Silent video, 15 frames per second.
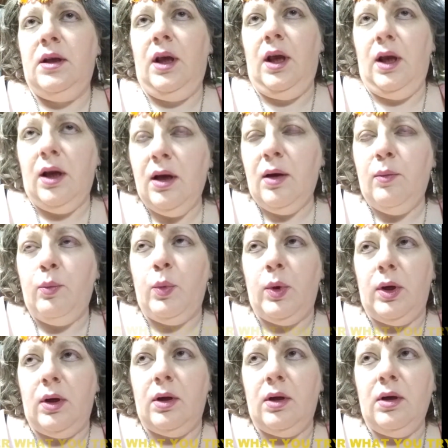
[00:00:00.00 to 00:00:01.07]

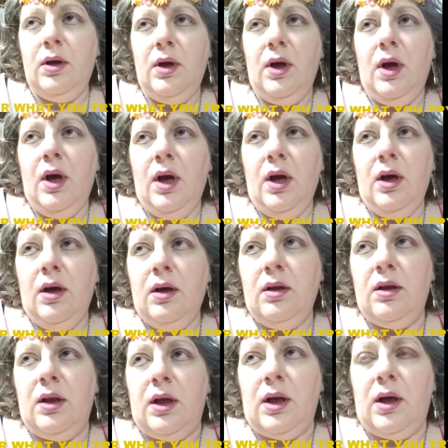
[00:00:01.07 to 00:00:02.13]
camera
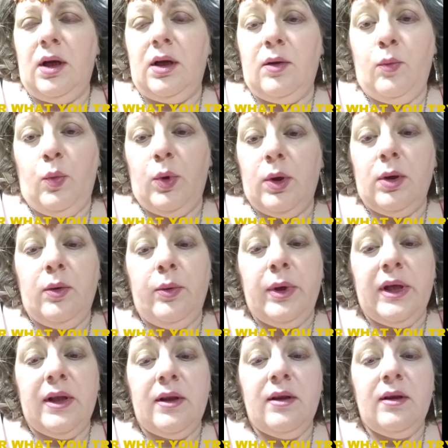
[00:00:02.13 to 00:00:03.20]
that I can work
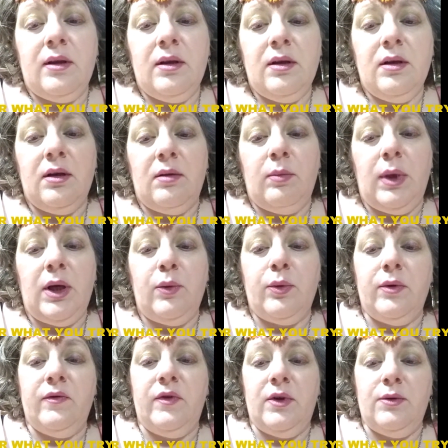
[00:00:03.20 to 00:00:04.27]
with and make
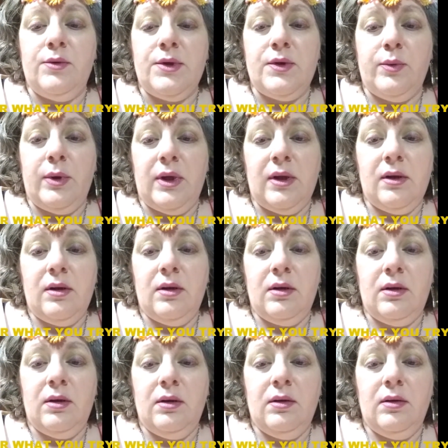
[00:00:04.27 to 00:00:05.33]
reviews with,
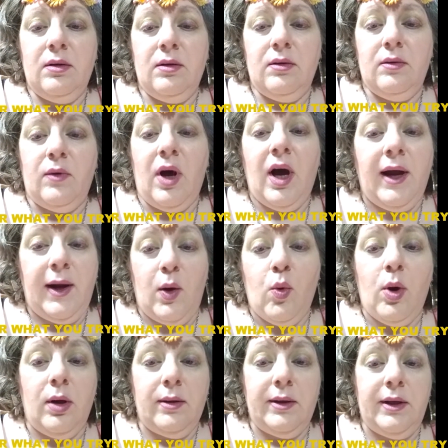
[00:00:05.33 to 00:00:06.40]
high
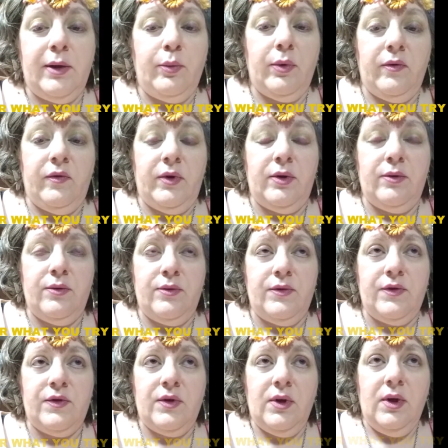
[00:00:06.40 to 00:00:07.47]
quality reviews,
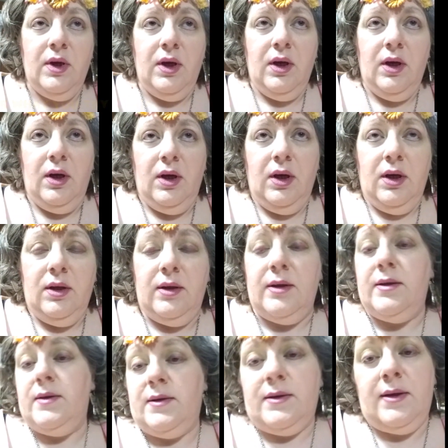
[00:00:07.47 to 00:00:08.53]
this
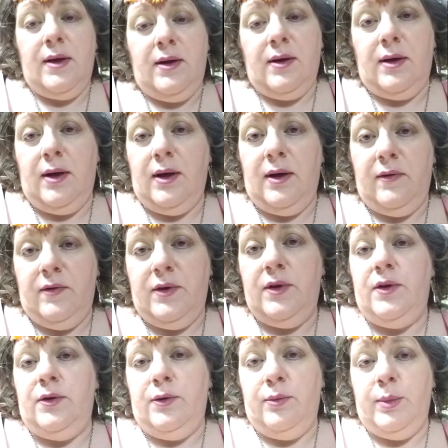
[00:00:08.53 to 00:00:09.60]
is going to have to
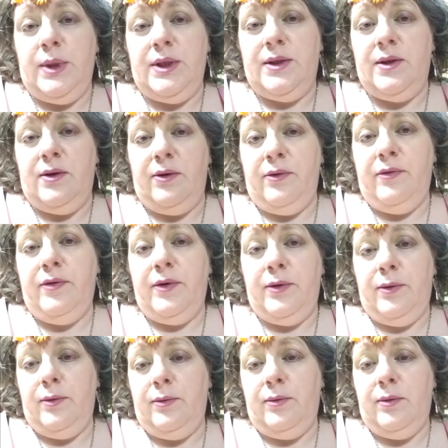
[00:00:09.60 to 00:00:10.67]
do. My cell
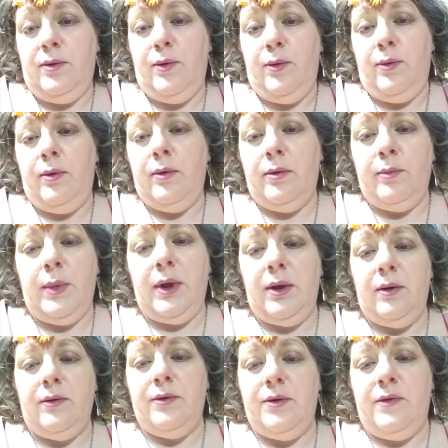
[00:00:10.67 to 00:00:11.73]
phone or my
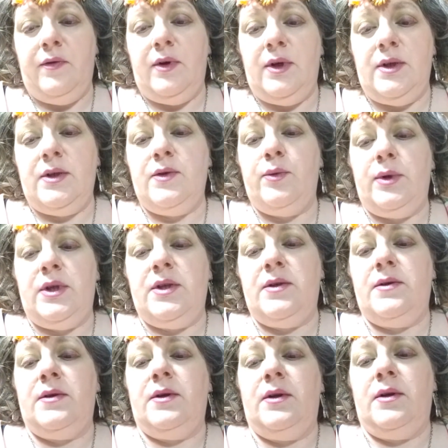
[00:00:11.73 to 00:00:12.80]
other device, which is